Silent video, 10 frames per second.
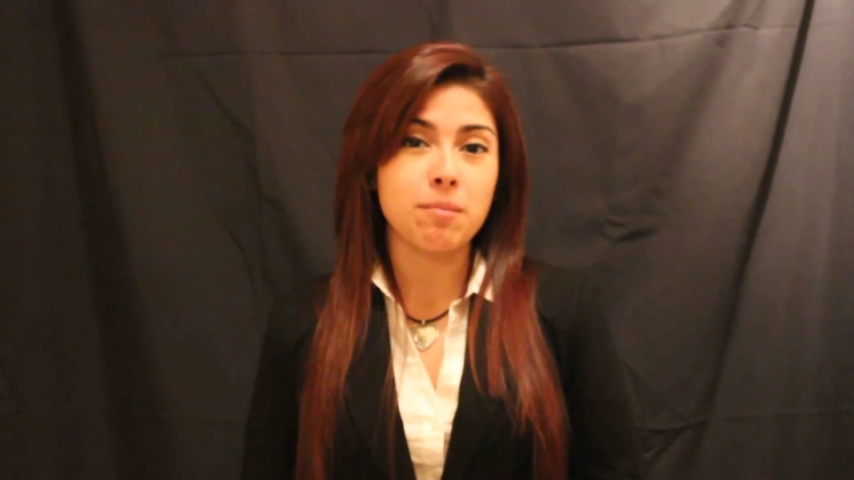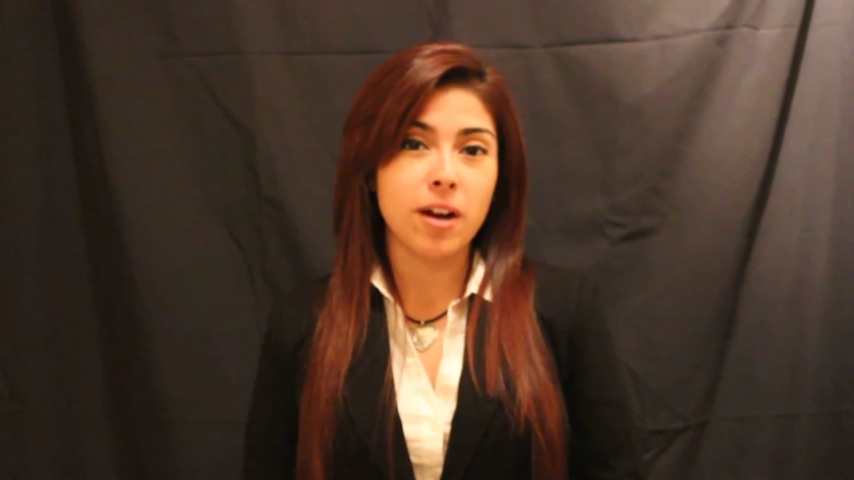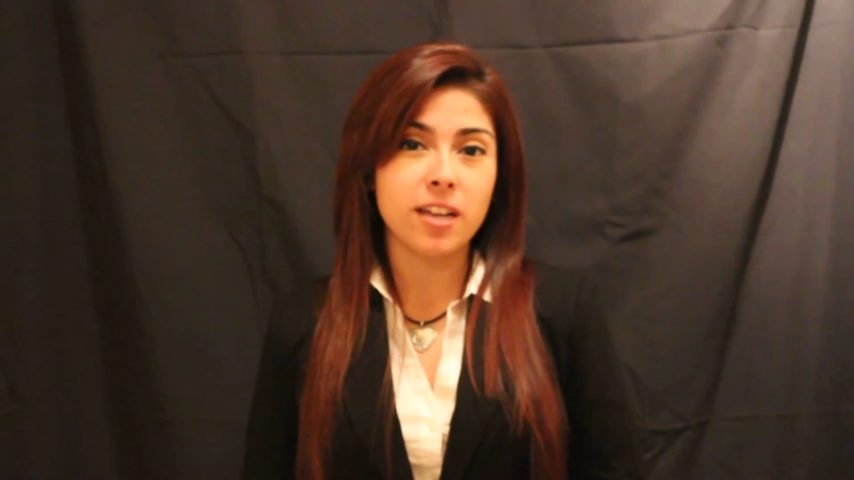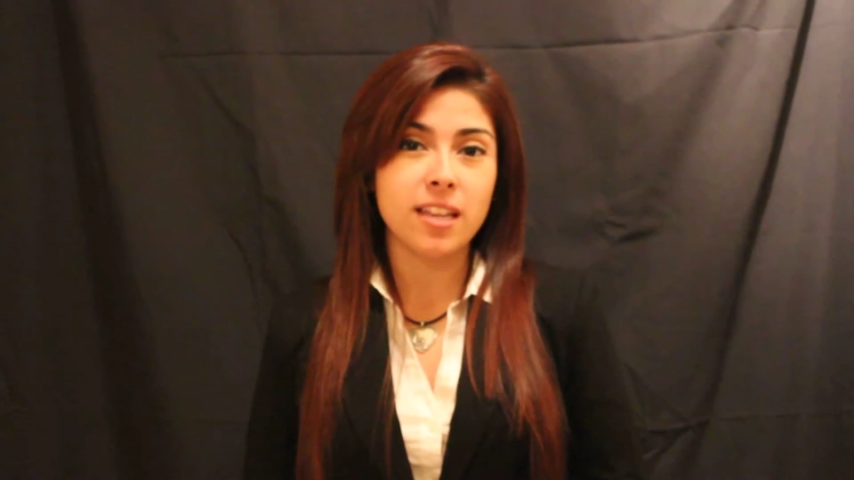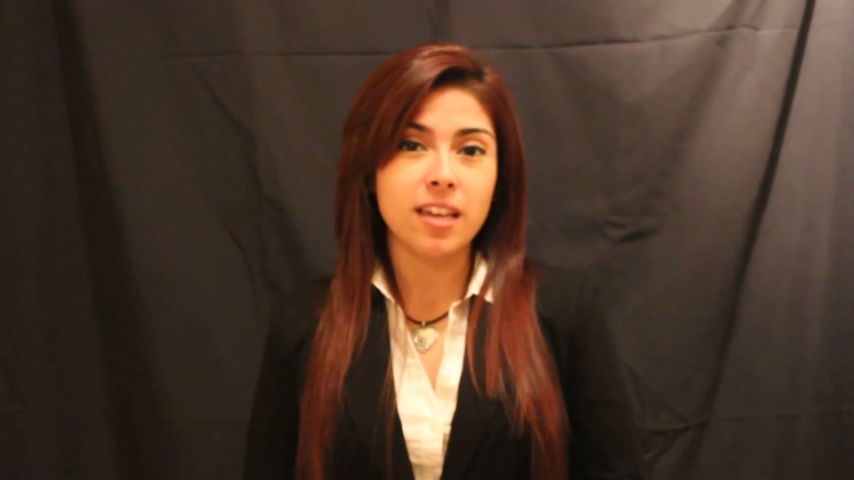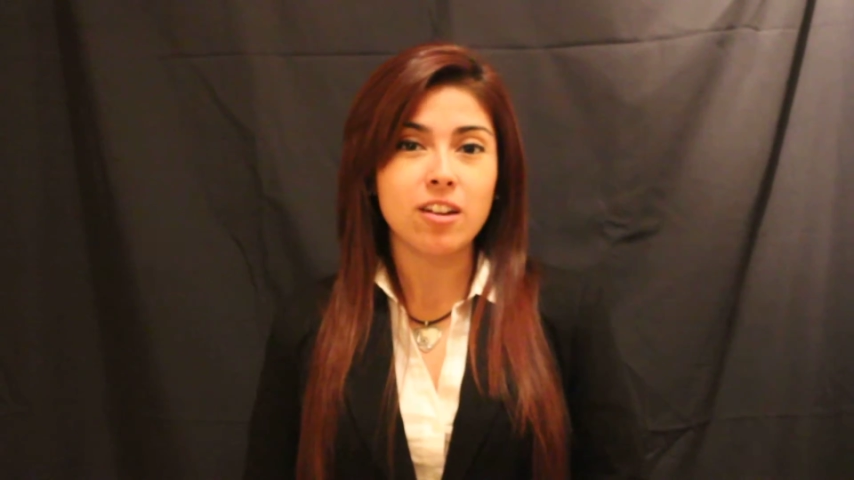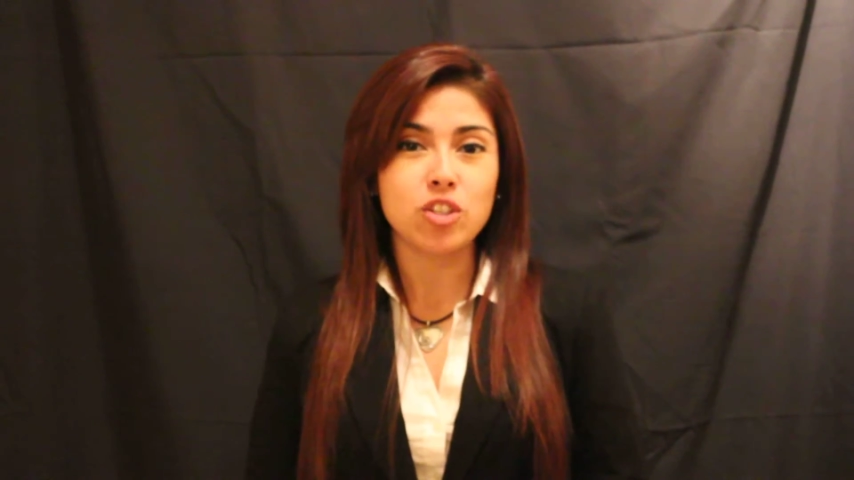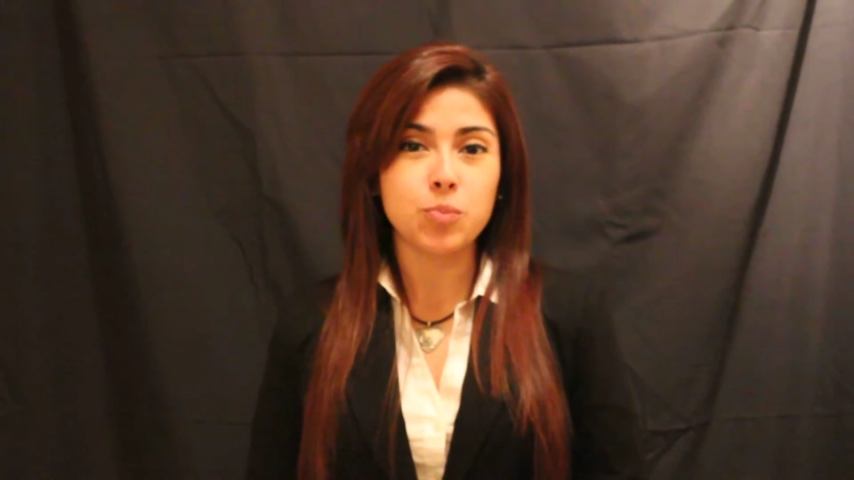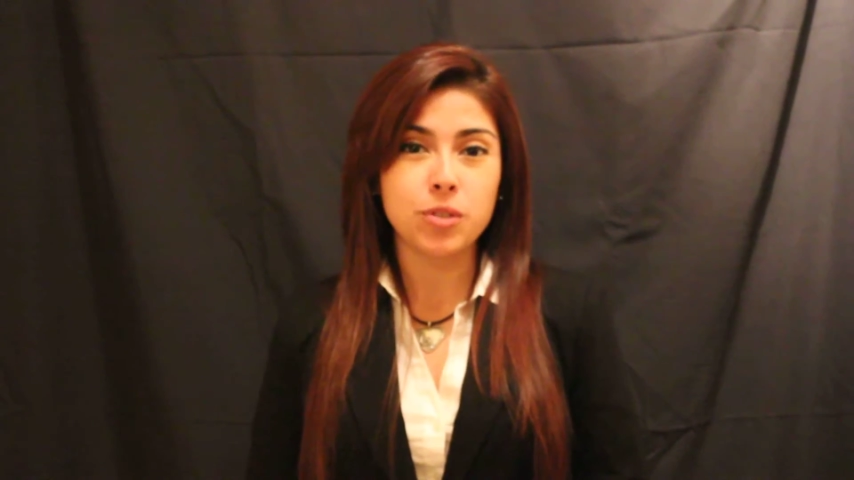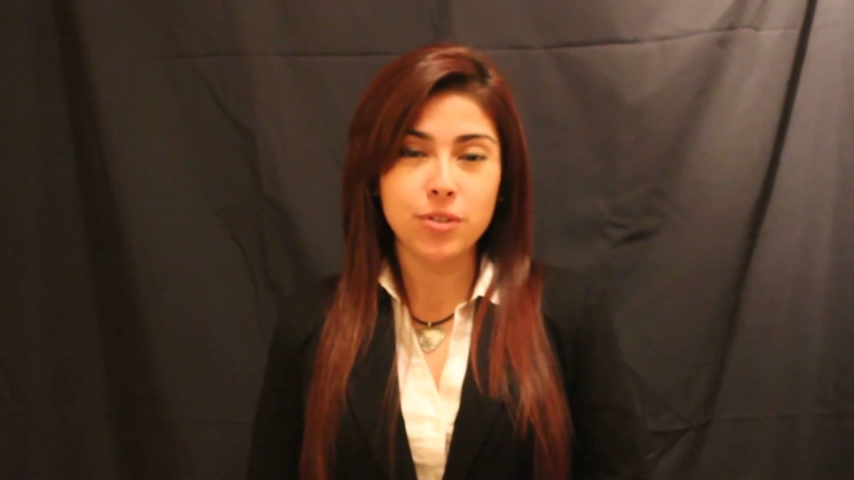marketing and
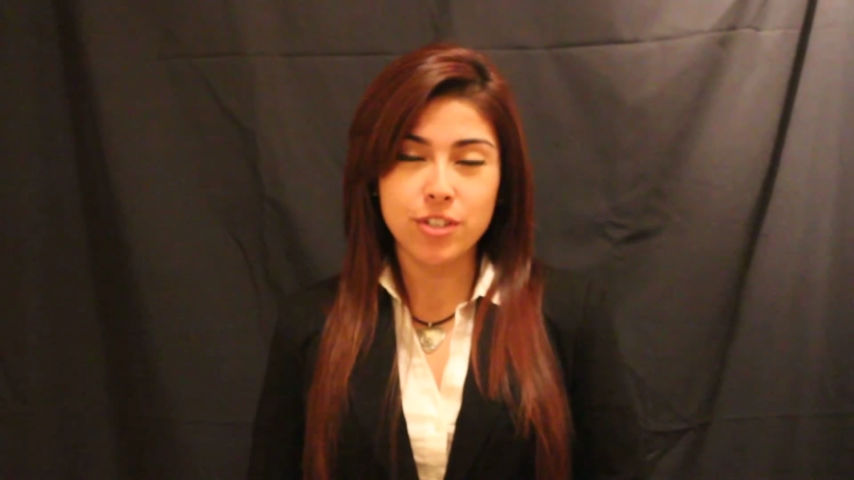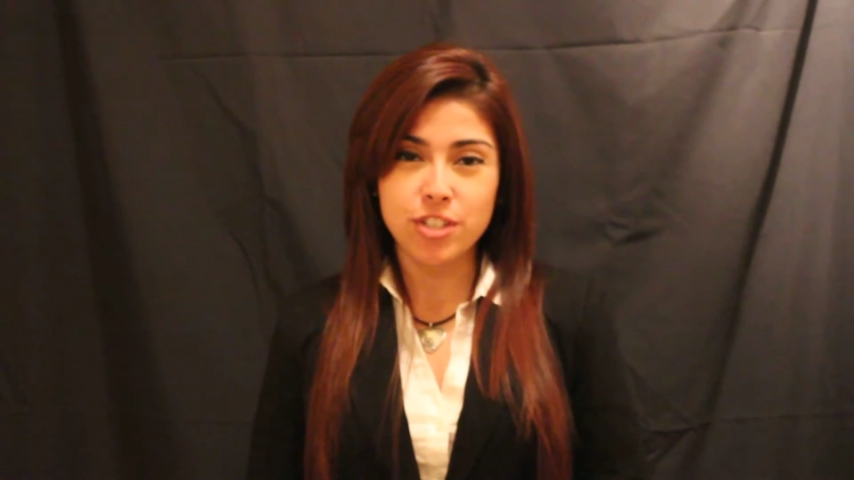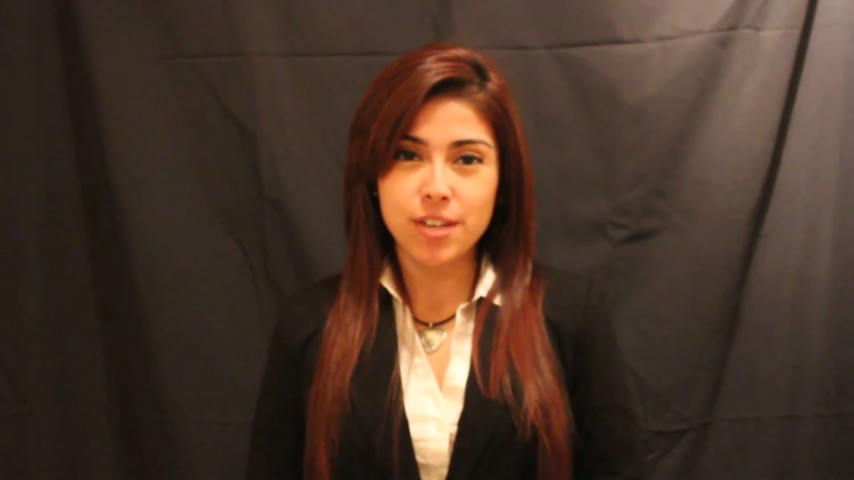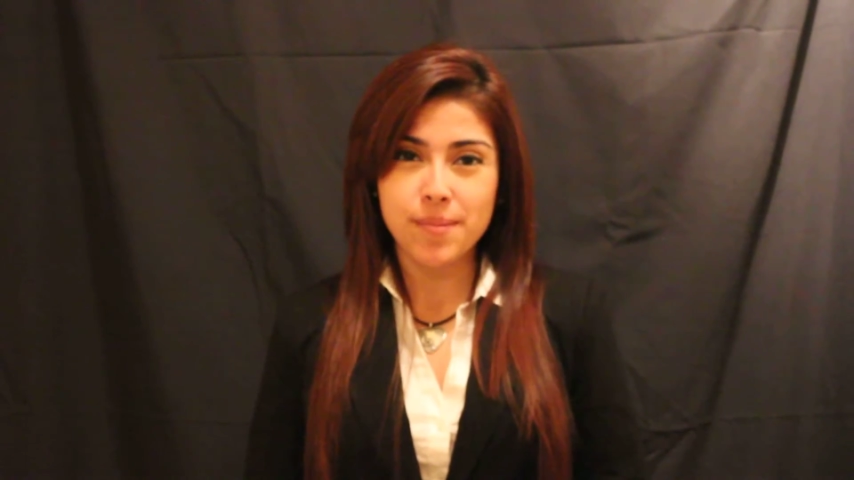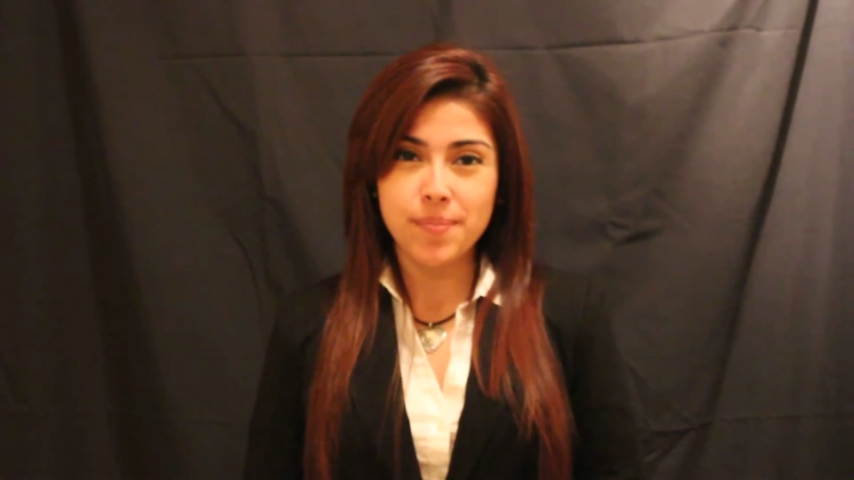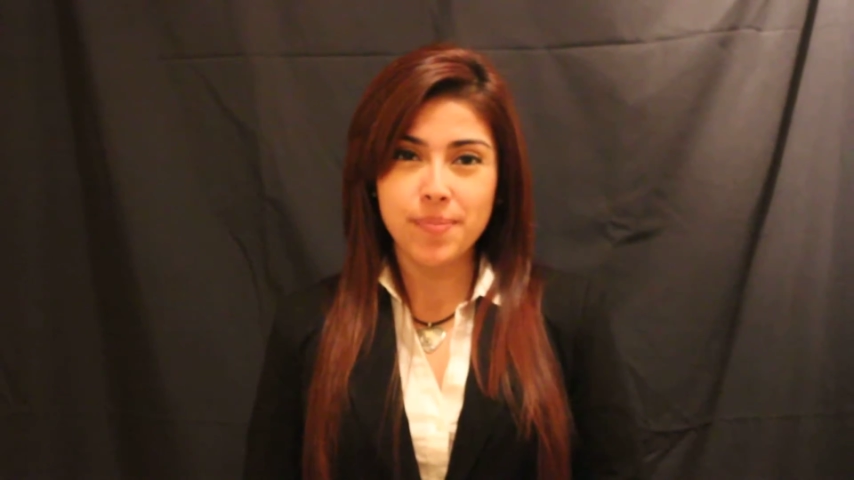entrepreneurship.